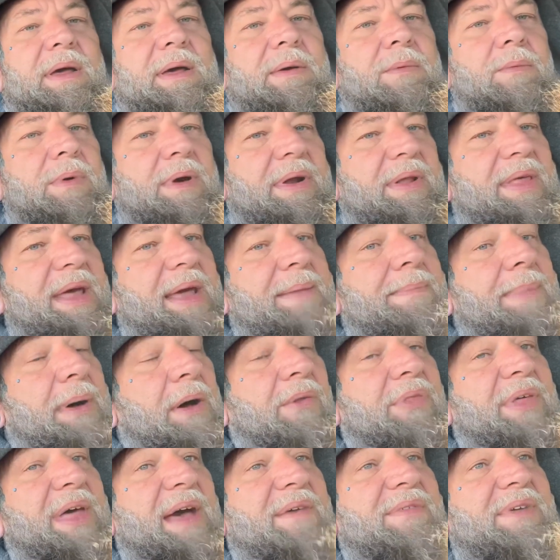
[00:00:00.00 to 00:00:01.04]
And what do they
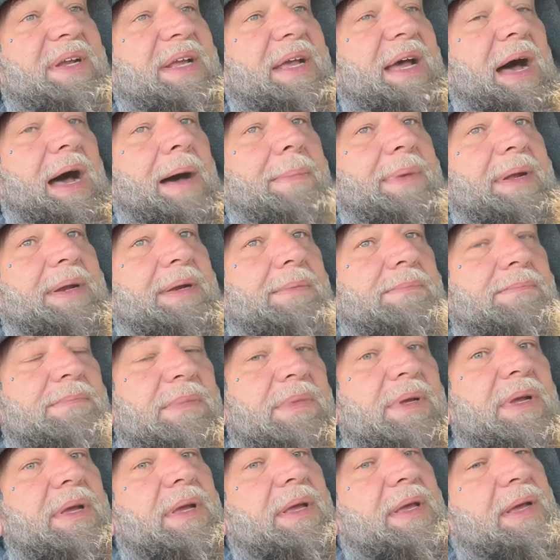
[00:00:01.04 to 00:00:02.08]
both have in common?
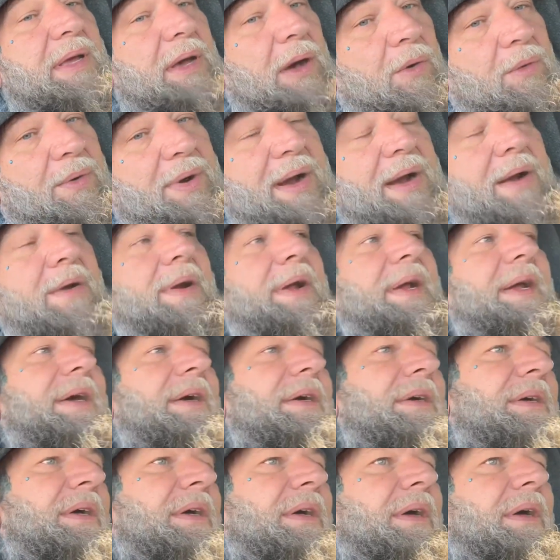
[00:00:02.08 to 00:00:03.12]
Cone area.
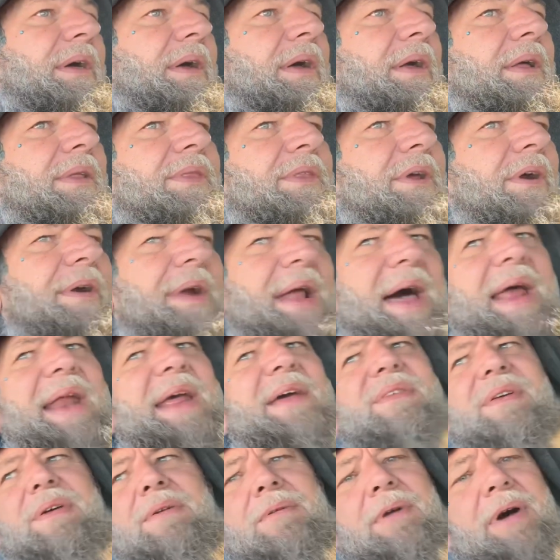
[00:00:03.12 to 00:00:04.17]
They're not
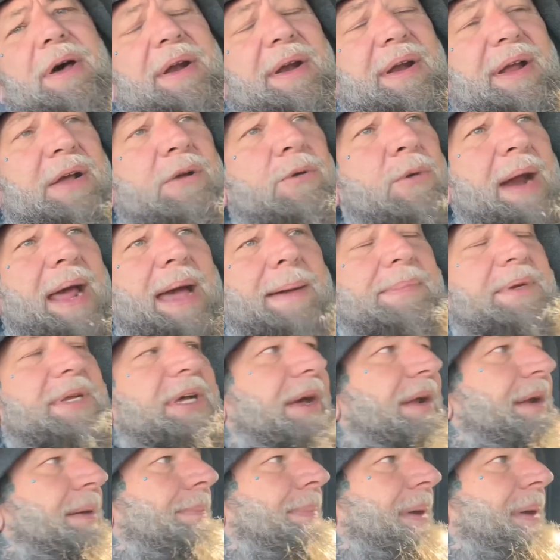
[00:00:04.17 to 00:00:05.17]
even running a crap ton of